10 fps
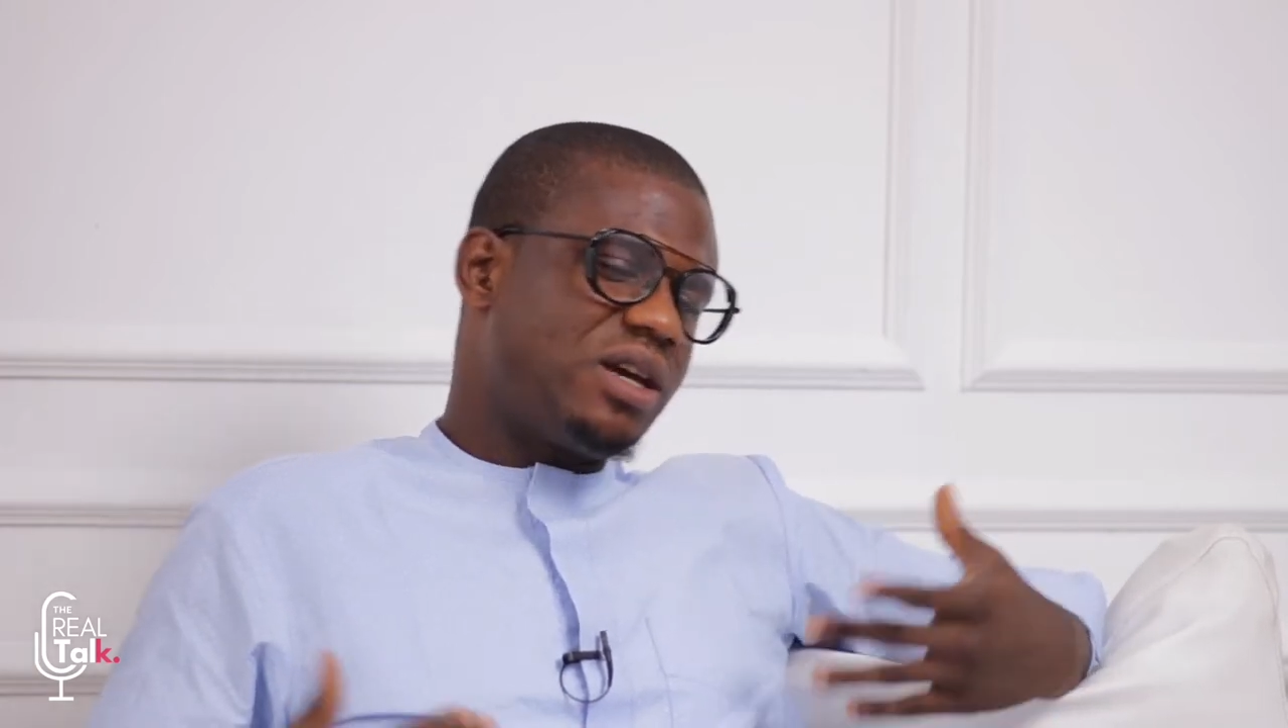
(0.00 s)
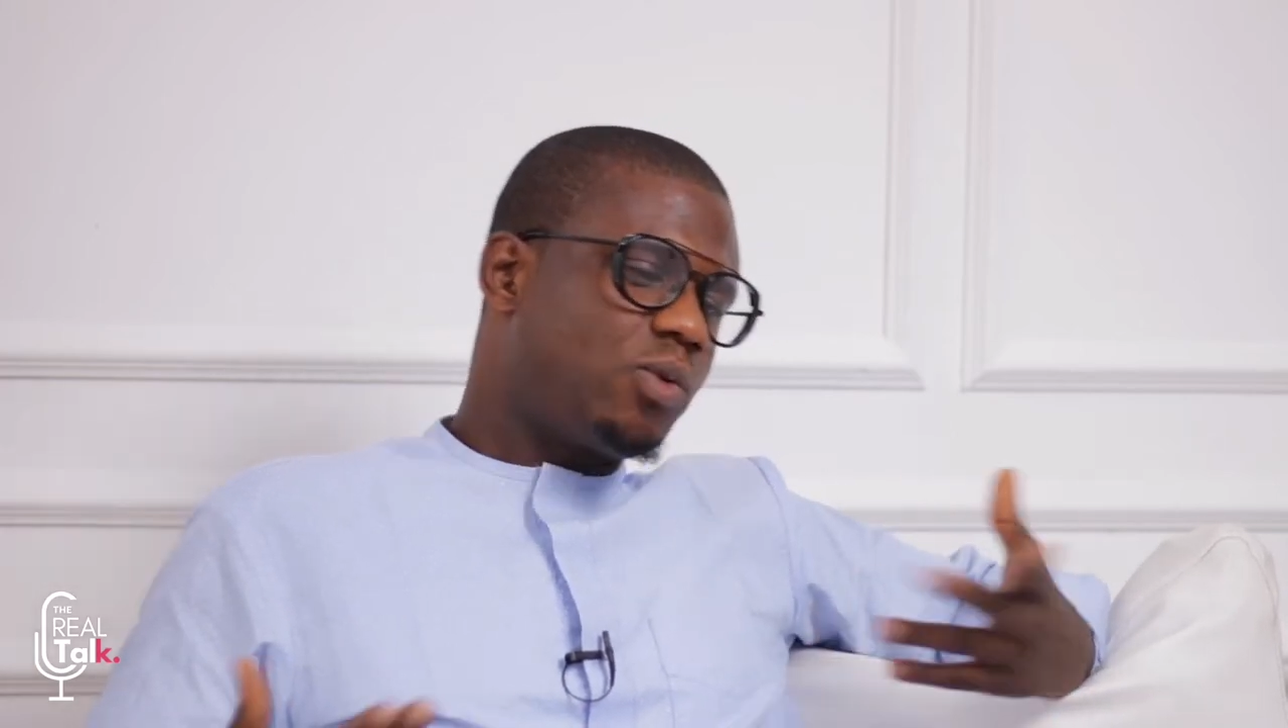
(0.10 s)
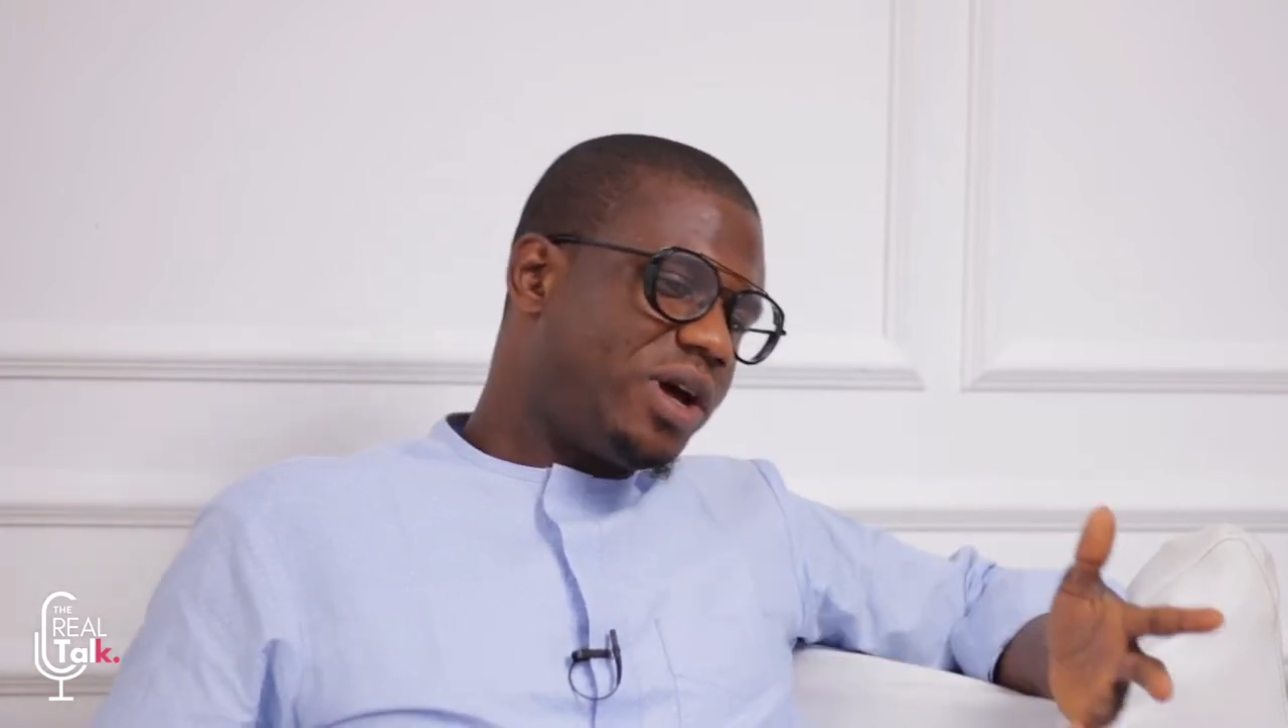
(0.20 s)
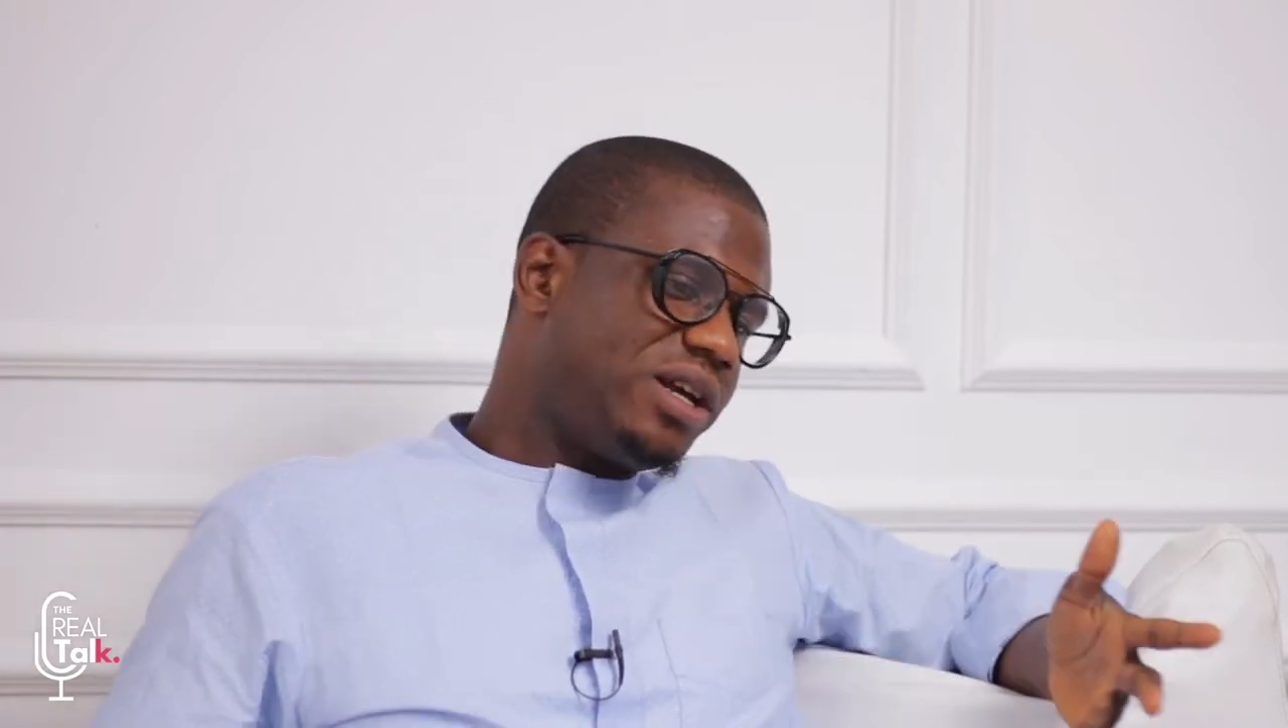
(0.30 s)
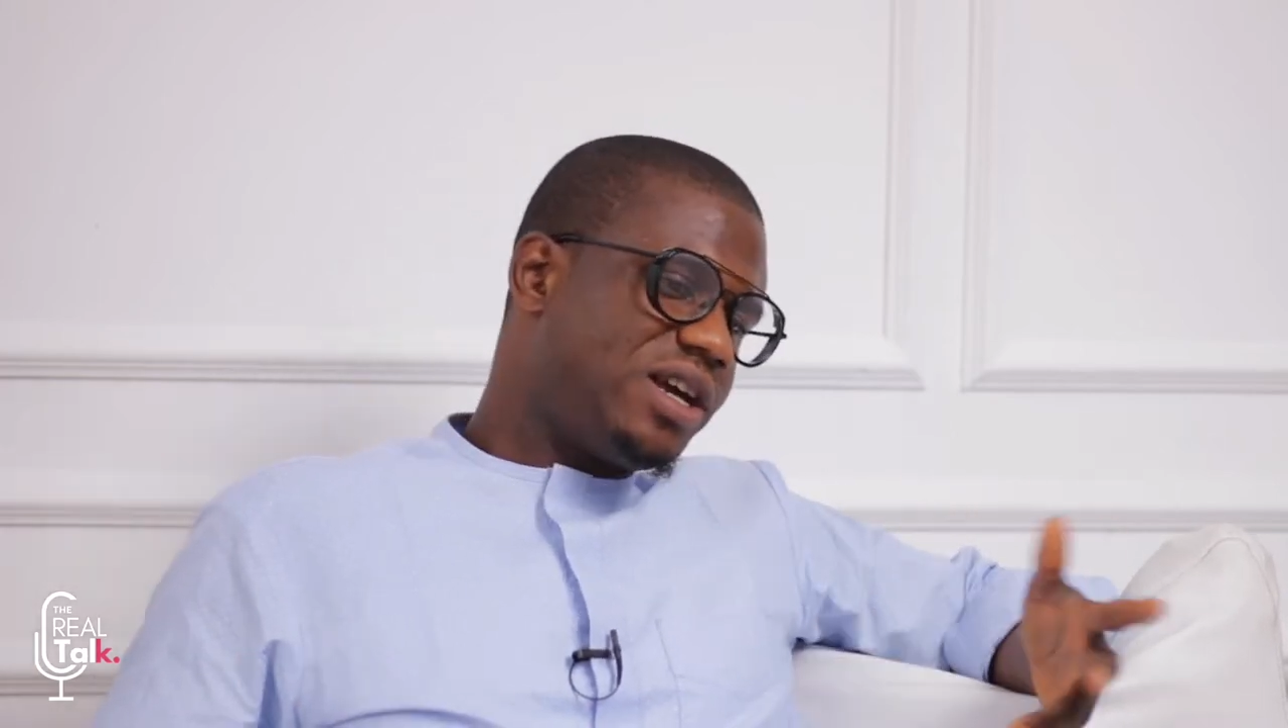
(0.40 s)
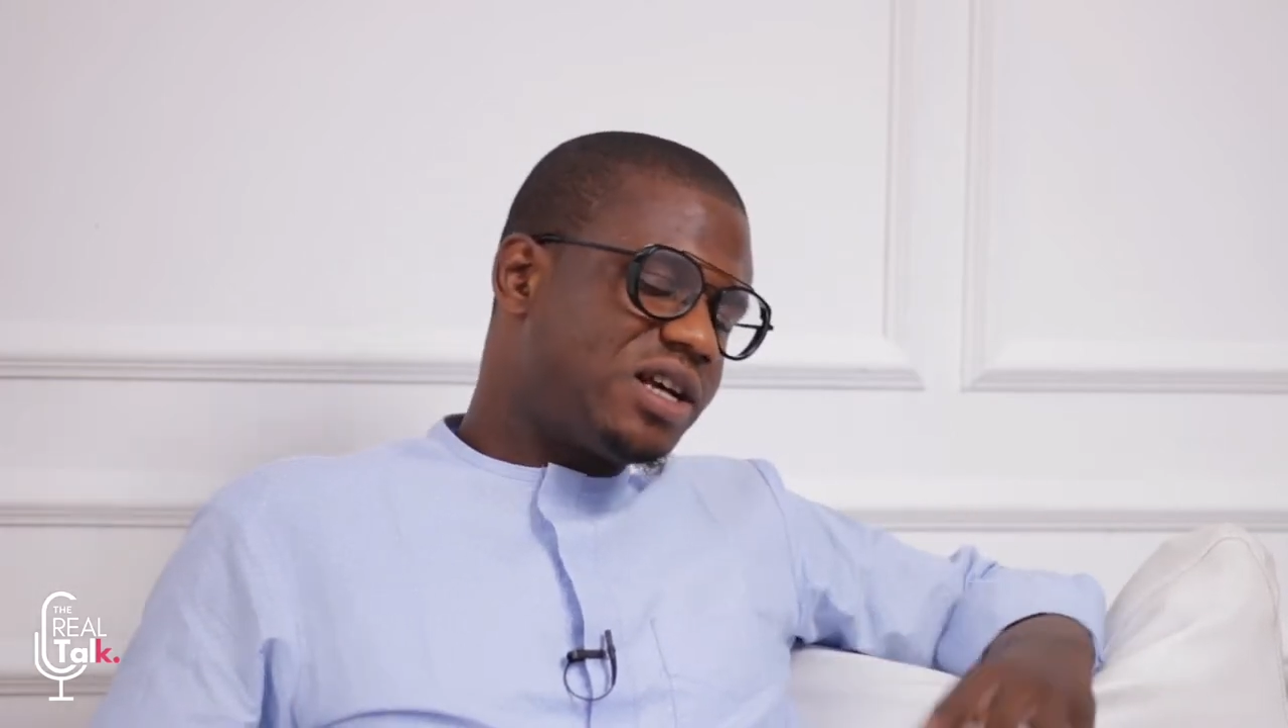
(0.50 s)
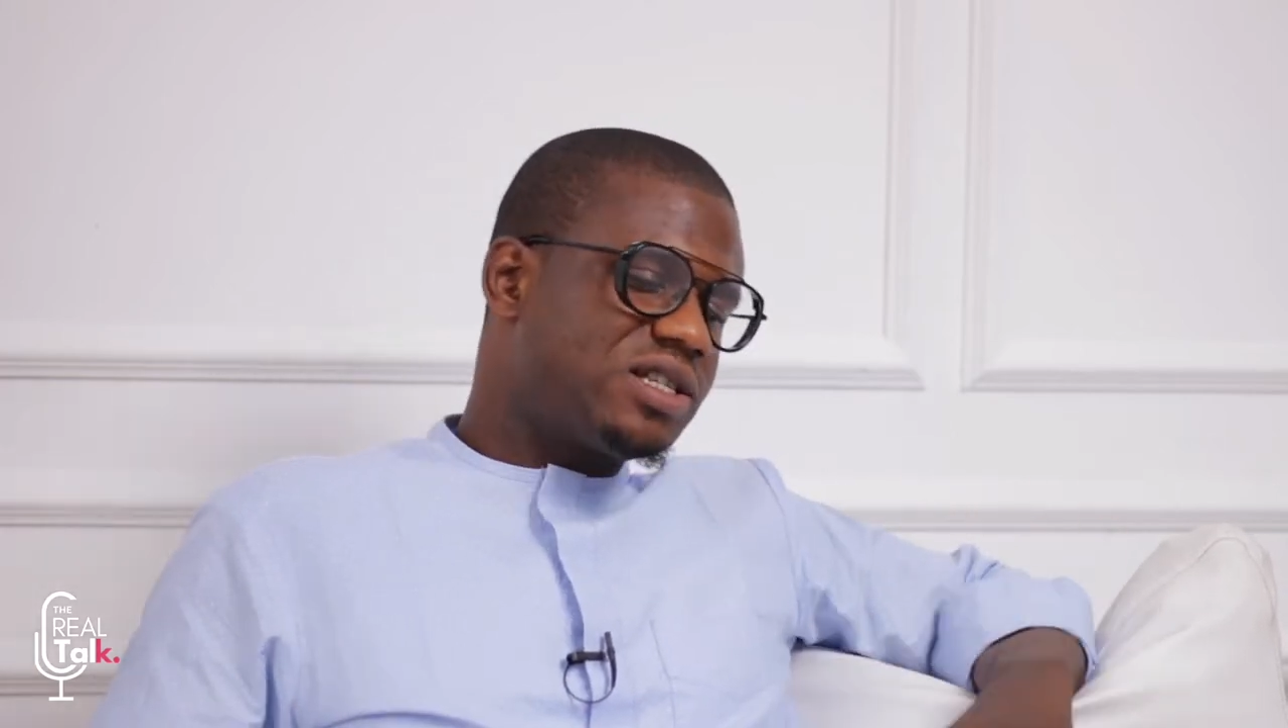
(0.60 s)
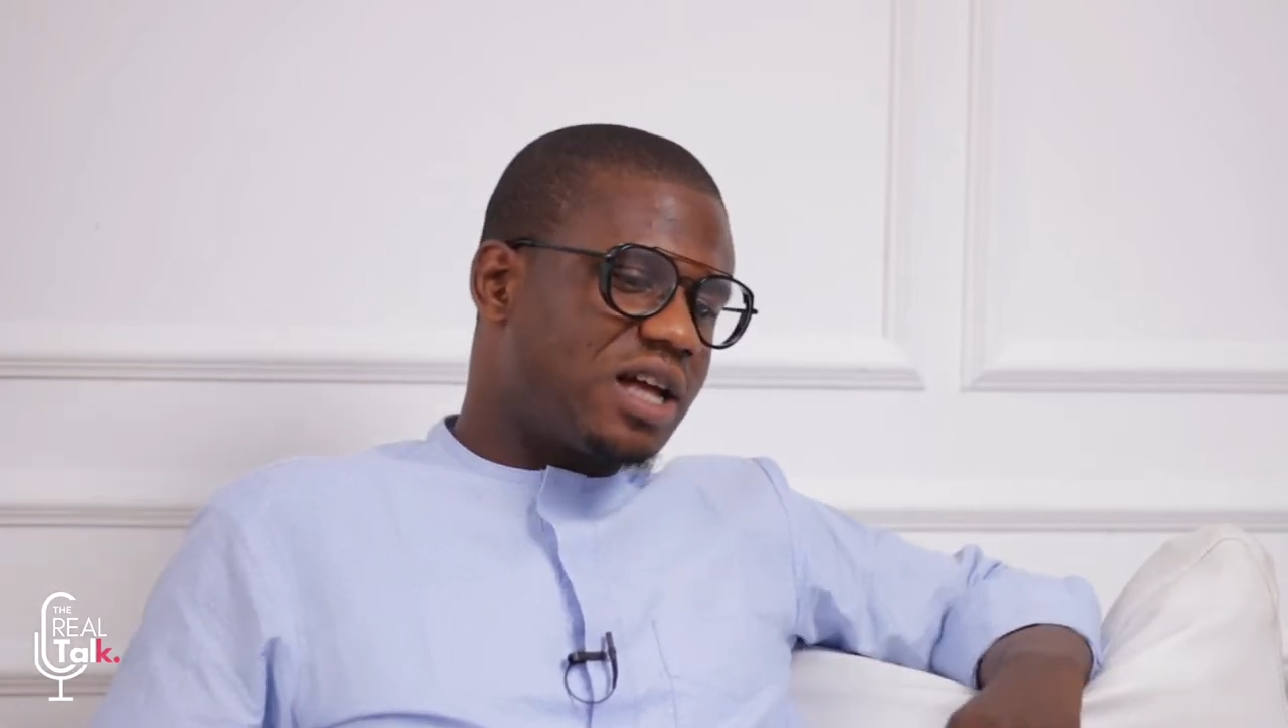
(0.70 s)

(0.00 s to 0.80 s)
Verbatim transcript: I think when the year